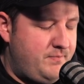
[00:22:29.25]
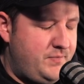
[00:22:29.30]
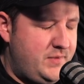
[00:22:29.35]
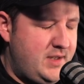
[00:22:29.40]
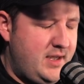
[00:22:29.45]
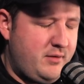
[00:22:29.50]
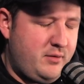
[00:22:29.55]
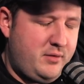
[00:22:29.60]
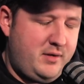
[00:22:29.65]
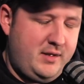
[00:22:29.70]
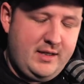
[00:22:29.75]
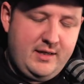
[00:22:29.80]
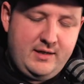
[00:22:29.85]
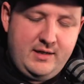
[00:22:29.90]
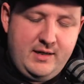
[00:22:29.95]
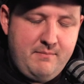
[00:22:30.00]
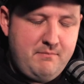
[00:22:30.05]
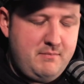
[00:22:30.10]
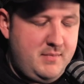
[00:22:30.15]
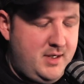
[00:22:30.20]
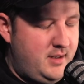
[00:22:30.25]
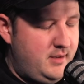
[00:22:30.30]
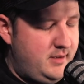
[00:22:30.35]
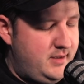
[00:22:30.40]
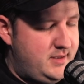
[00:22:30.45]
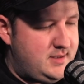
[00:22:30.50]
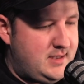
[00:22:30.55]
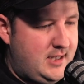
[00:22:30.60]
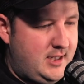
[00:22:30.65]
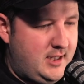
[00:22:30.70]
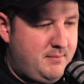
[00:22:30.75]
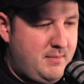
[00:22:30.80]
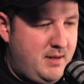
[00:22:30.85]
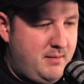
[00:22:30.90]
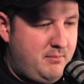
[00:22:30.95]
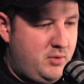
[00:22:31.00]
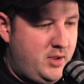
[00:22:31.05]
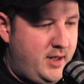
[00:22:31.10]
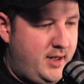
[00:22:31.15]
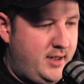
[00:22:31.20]
The other thing that immediately stuck in my
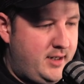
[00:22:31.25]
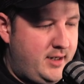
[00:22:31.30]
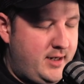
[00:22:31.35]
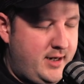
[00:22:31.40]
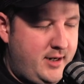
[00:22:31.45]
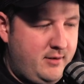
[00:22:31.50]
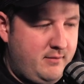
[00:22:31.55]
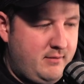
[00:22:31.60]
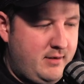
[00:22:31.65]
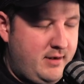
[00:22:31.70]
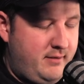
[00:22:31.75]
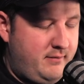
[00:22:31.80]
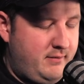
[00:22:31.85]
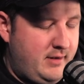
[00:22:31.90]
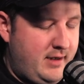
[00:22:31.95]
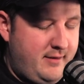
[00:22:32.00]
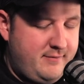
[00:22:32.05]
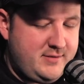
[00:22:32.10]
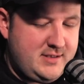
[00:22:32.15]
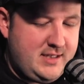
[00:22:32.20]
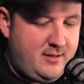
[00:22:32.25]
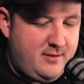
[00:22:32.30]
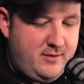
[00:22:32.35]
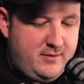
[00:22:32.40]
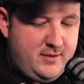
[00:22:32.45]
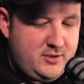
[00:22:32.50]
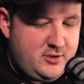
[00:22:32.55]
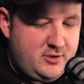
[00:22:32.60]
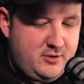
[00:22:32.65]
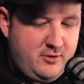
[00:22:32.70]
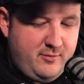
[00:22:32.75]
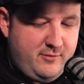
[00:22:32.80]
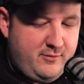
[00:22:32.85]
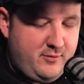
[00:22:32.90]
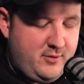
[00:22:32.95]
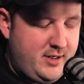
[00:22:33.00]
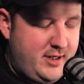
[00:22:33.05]
brain, and I've said it on this show before,